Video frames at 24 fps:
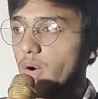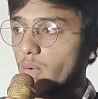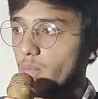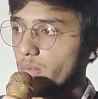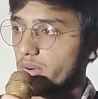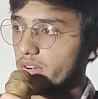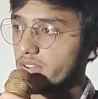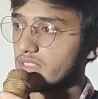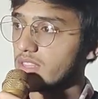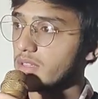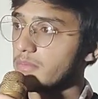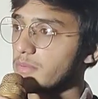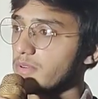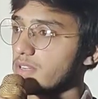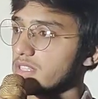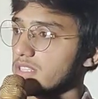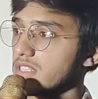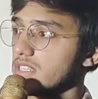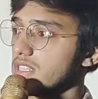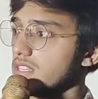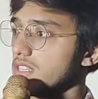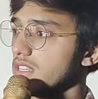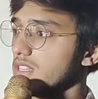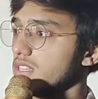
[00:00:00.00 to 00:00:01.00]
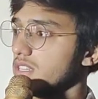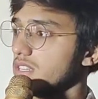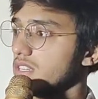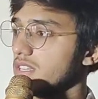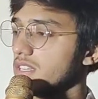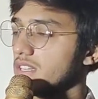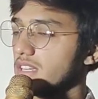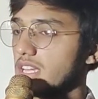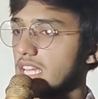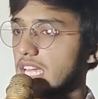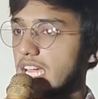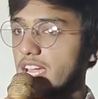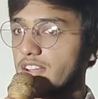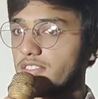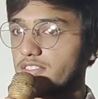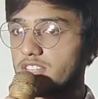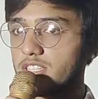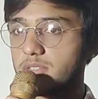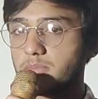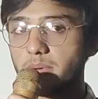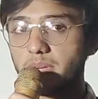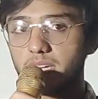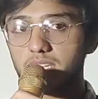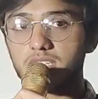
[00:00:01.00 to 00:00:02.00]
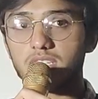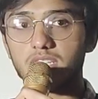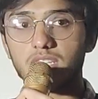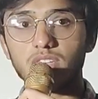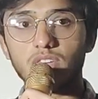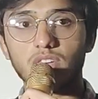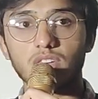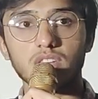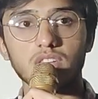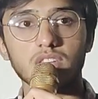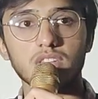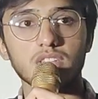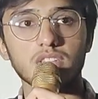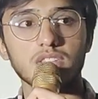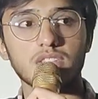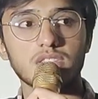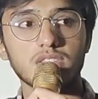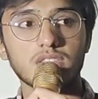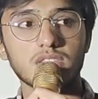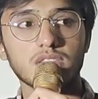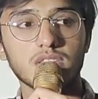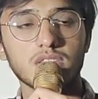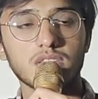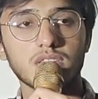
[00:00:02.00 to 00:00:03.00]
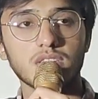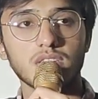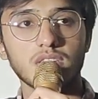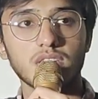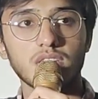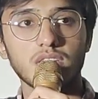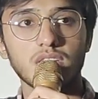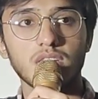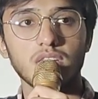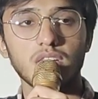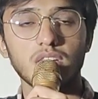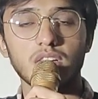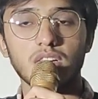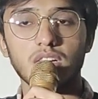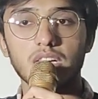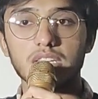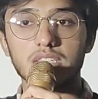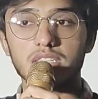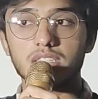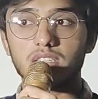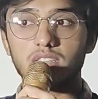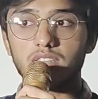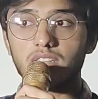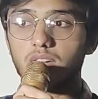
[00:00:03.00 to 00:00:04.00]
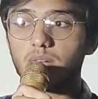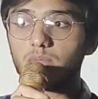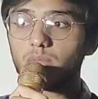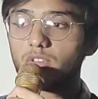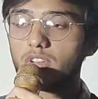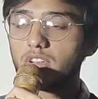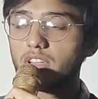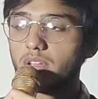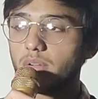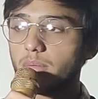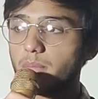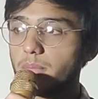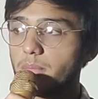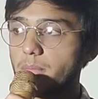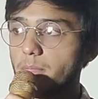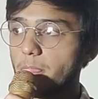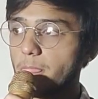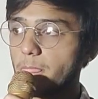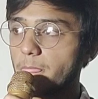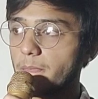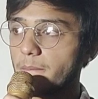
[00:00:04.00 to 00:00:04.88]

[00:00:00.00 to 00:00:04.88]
worthy president and respected audience. Assalamu alaikum.